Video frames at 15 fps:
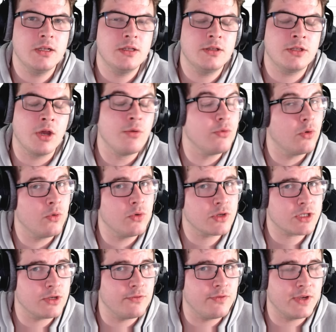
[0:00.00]
Don't
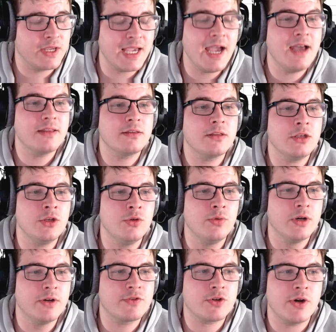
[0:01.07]
also forget that you
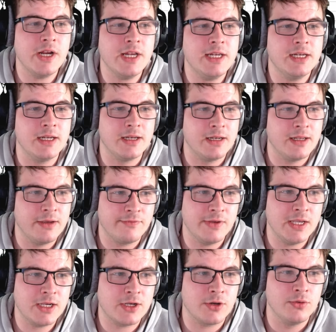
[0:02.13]
have traded in a
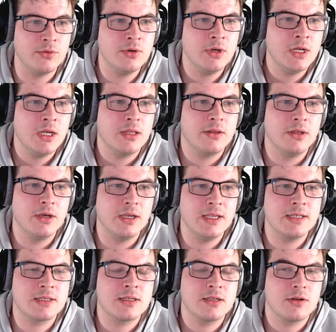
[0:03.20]
vehicle that
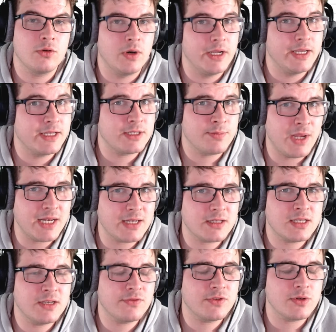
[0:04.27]
is quite
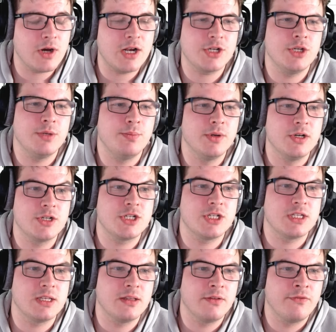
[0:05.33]
expensive to actually
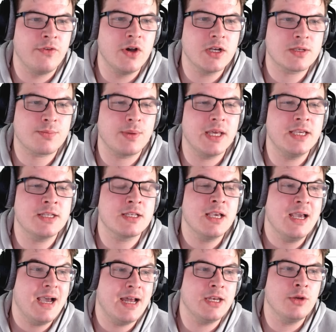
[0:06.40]
purchase in the first place,
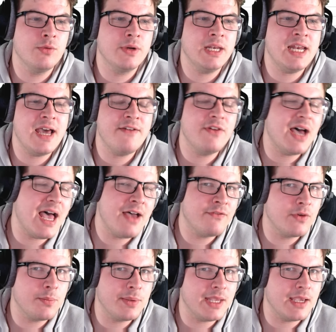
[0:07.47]
and you will never
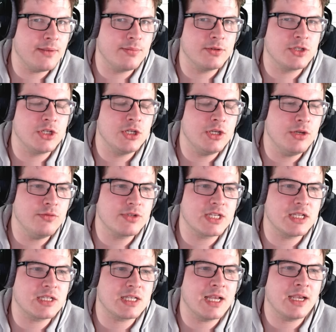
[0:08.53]
ever be able to use
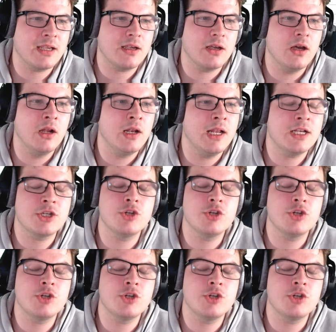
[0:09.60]
this tank unless